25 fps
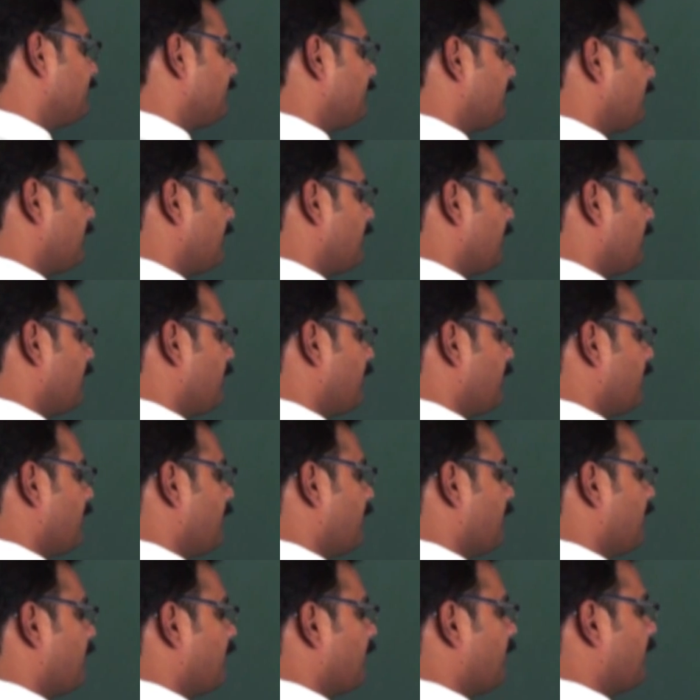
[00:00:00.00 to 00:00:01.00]

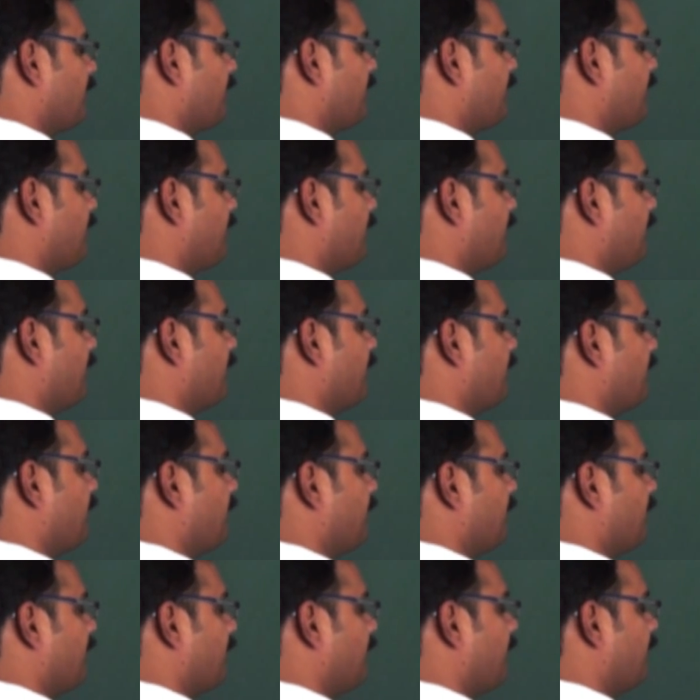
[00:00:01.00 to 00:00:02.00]

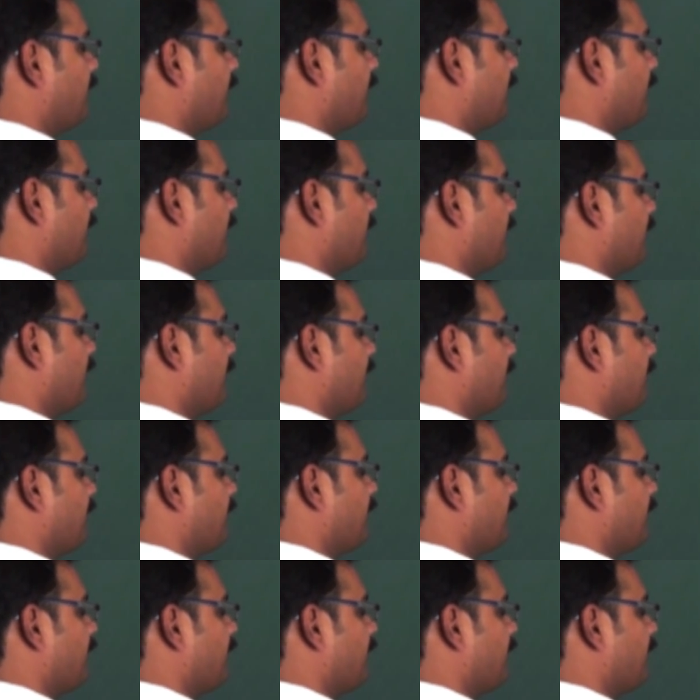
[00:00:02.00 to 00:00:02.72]
[no speech]